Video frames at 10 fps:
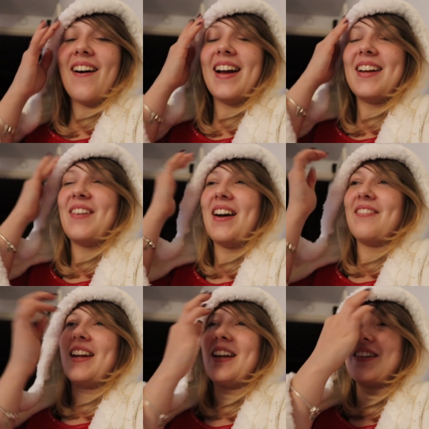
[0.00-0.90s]
I am
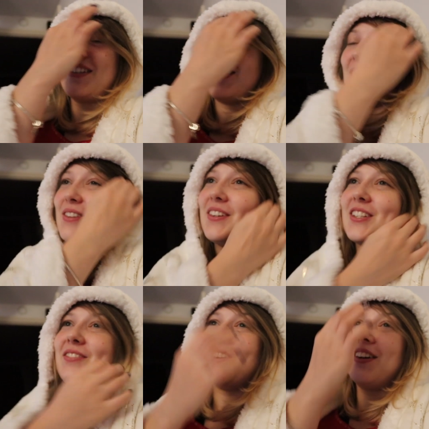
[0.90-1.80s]
having so
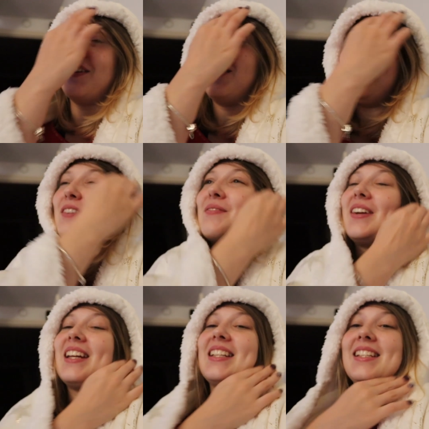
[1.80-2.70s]
much fun
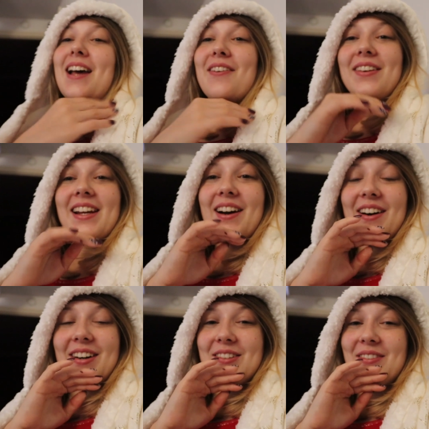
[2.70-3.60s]
but it is definitely
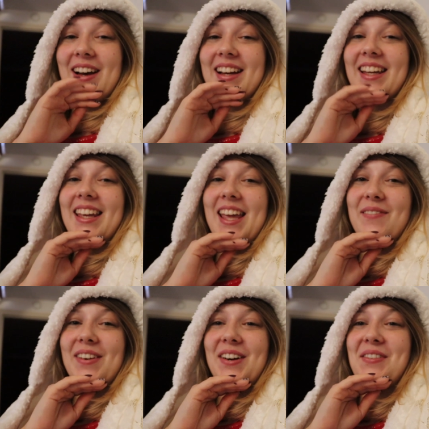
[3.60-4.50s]
hard work
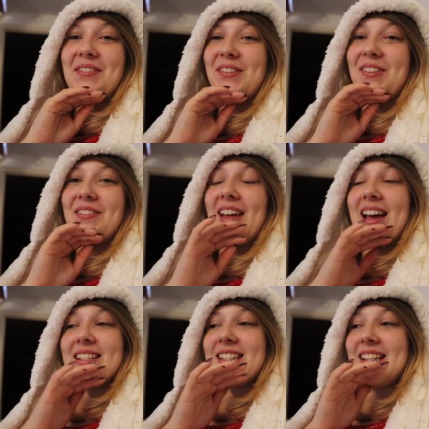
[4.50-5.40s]
keeping up with all of the
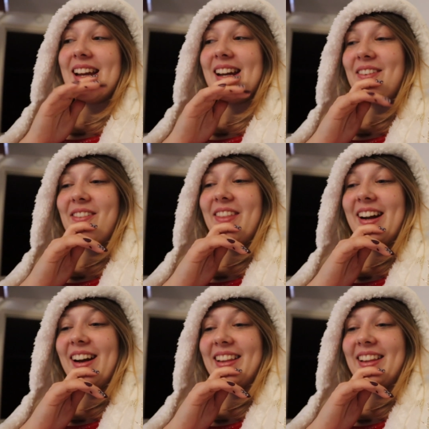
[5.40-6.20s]
editing and everything